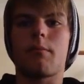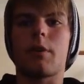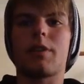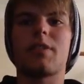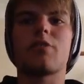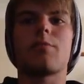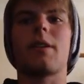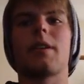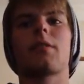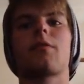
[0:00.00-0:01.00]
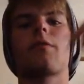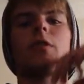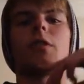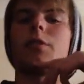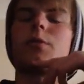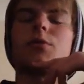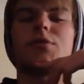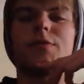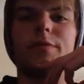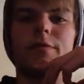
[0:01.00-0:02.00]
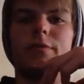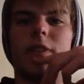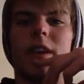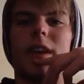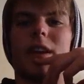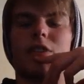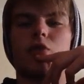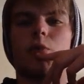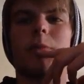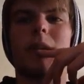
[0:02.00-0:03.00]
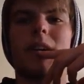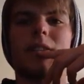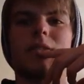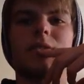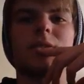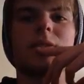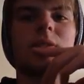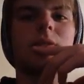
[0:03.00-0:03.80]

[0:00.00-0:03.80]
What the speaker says: My digipack follows the actual band's